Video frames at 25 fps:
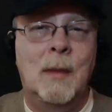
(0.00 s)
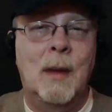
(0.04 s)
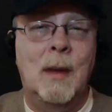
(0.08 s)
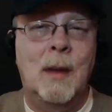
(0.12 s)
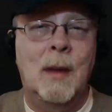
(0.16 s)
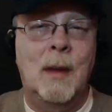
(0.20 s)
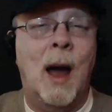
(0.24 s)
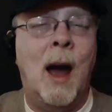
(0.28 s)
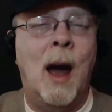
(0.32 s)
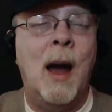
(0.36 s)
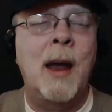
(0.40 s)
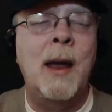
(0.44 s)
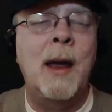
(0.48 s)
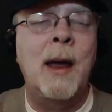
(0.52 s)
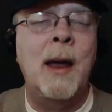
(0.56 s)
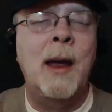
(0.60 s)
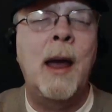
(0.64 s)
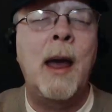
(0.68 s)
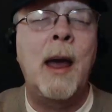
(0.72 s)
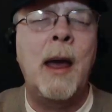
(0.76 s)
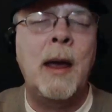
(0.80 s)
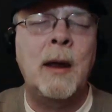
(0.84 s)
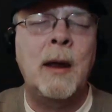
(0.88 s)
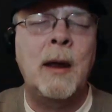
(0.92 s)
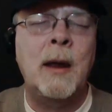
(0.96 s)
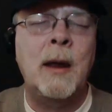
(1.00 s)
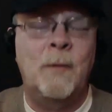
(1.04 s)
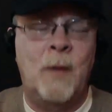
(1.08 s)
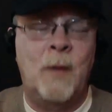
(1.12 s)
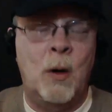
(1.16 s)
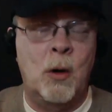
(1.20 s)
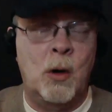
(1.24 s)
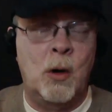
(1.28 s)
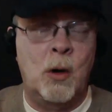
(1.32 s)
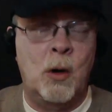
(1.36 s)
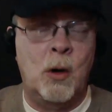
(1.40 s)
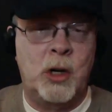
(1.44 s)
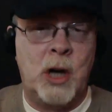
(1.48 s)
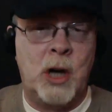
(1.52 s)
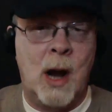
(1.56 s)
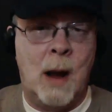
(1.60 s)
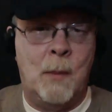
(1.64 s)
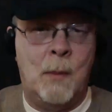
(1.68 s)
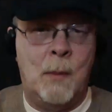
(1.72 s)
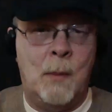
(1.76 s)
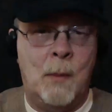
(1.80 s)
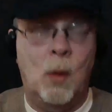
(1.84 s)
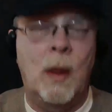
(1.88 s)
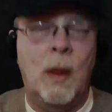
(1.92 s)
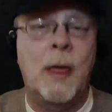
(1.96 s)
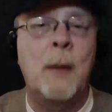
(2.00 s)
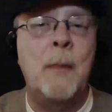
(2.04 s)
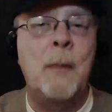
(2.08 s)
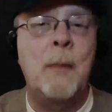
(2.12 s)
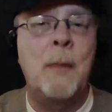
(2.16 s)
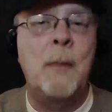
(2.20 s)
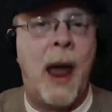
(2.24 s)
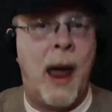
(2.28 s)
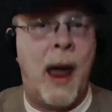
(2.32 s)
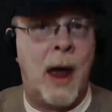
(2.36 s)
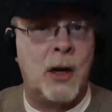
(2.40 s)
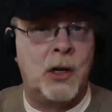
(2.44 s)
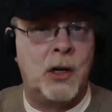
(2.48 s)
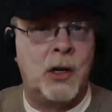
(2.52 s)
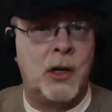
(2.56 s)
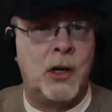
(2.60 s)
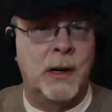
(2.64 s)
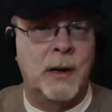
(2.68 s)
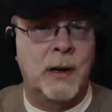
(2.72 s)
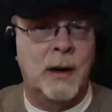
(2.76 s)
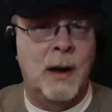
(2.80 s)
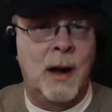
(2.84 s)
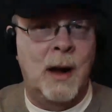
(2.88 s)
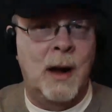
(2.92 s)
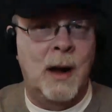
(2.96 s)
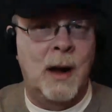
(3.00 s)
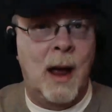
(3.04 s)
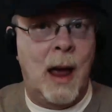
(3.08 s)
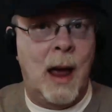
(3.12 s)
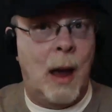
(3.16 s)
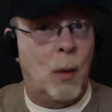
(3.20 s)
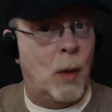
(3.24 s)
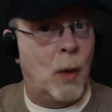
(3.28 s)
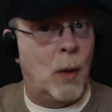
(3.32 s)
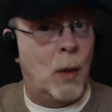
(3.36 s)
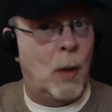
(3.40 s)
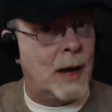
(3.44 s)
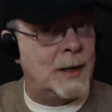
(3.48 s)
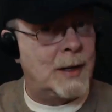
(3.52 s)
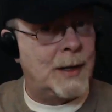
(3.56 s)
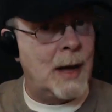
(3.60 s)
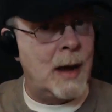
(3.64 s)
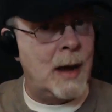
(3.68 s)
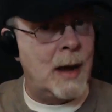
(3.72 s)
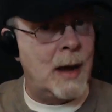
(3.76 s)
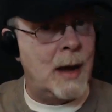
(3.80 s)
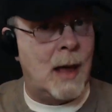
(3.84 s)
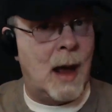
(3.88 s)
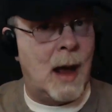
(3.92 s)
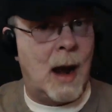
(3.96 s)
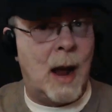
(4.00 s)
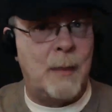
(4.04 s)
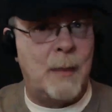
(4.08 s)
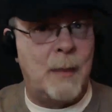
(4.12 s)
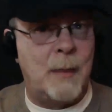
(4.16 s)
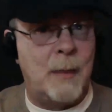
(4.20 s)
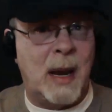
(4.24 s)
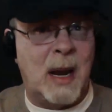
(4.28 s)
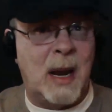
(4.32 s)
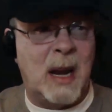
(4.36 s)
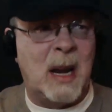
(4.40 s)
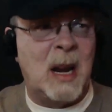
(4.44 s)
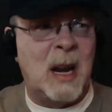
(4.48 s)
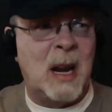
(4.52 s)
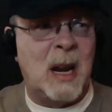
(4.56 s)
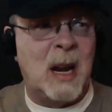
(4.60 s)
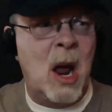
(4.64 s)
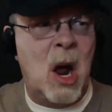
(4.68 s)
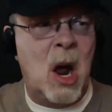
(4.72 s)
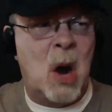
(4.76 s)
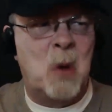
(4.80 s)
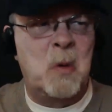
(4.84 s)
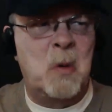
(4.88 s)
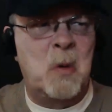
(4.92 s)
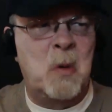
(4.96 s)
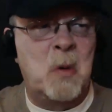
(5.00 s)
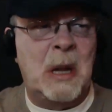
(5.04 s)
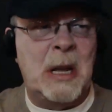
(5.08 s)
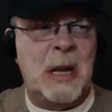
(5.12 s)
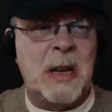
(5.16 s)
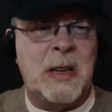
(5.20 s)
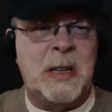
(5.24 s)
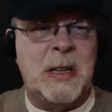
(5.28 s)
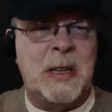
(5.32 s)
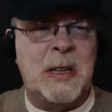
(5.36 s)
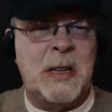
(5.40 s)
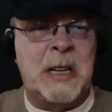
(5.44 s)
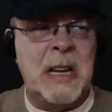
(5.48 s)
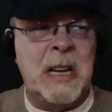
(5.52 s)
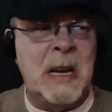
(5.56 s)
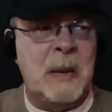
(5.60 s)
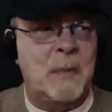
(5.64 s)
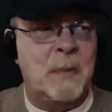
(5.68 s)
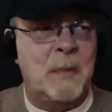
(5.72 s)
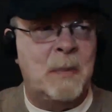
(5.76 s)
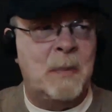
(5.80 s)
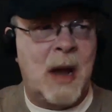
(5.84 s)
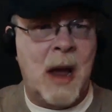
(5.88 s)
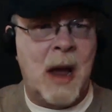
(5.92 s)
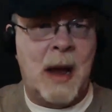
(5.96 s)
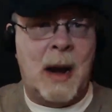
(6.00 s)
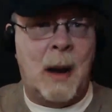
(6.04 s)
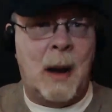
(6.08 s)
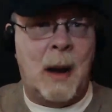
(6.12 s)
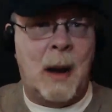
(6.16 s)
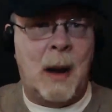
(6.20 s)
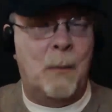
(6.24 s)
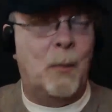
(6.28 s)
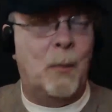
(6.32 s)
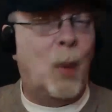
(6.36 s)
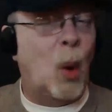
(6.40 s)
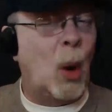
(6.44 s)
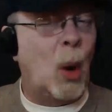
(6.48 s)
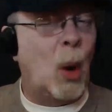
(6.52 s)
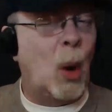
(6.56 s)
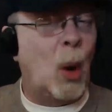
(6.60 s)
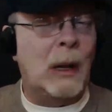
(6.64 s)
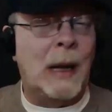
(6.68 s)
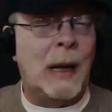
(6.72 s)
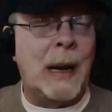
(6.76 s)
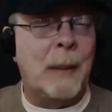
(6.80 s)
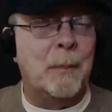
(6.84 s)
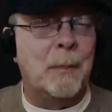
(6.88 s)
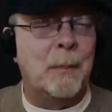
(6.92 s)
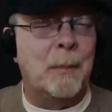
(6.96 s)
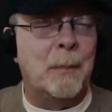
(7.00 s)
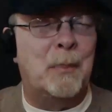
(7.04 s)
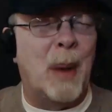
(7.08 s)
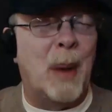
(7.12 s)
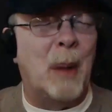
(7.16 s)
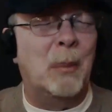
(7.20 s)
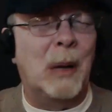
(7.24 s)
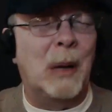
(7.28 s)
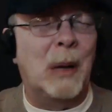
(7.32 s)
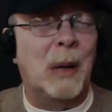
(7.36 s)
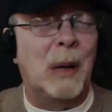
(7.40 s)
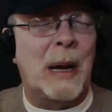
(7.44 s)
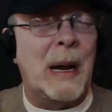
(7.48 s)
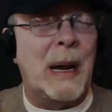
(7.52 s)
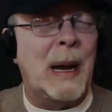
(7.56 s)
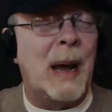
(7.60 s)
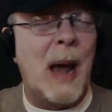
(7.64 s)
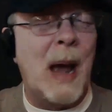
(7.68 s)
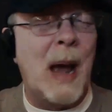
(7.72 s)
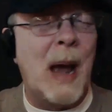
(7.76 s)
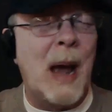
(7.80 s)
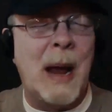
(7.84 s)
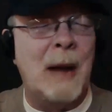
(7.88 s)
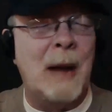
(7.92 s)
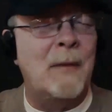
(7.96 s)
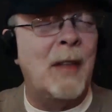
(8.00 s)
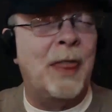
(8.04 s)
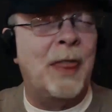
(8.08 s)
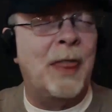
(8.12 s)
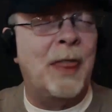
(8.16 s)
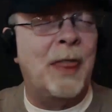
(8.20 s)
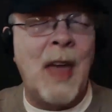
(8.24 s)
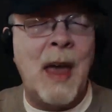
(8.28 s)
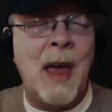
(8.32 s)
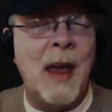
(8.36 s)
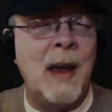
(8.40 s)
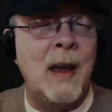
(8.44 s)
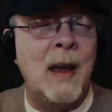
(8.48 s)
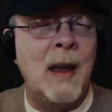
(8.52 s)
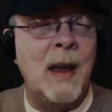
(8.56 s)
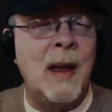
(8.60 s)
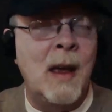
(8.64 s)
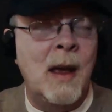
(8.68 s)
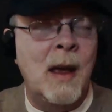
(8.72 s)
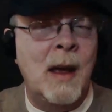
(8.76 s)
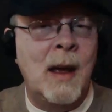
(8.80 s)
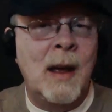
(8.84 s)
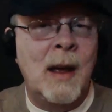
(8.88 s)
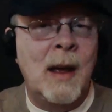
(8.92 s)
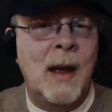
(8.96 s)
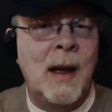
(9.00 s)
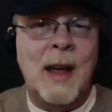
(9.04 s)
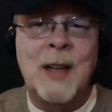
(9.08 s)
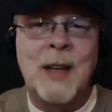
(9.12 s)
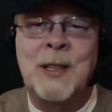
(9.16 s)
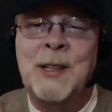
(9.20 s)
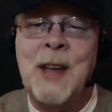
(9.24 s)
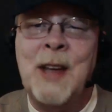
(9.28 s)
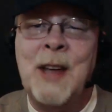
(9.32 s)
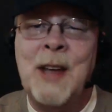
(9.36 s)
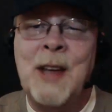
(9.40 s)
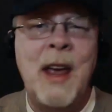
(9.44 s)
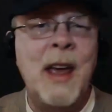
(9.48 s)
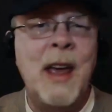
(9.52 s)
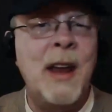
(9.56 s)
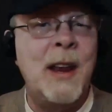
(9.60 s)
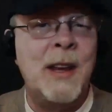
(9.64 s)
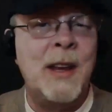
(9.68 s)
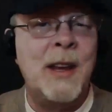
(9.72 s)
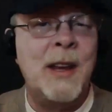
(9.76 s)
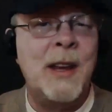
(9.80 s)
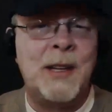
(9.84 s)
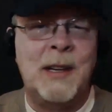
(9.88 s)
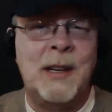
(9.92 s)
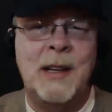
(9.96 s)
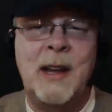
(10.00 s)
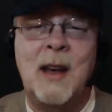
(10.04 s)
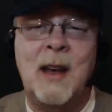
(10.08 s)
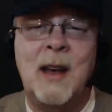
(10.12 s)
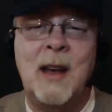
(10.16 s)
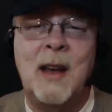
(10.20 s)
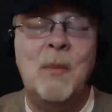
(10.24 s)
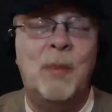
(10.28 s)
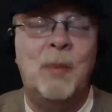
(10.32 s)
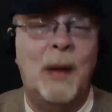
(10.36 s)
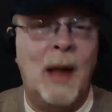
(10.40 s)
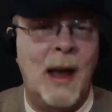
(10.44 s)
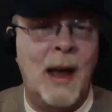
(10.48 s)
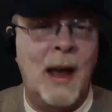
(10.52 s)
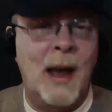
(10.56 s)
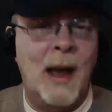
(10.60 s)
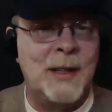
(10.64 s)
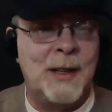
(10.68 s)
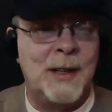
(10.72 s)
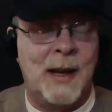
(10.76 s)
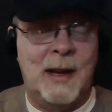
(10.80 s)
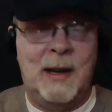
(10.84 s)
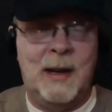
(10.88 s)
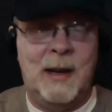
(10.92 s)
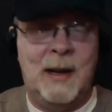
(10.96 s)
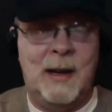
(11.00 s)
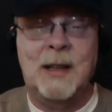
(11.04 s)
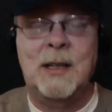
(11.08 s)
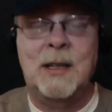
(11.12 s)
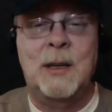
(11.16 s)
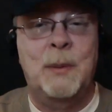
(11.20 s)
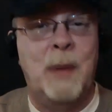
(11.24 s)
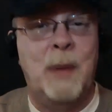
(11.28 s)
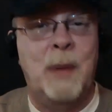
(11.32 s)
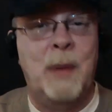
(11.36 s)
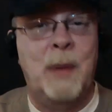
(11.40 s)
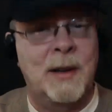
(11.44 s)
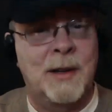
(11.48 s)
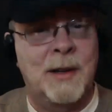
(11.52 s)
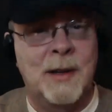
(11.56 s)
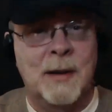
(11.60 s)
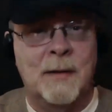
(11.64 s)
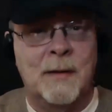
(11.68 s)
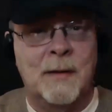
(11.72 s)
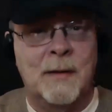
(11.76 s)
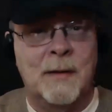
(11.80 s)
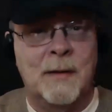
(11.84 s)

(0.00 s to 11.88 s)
I hate Photoshop with a passion. And when I say that, I mean a really deep kind of boiling, bubbling kind of a thing it's hideously complex and expensive.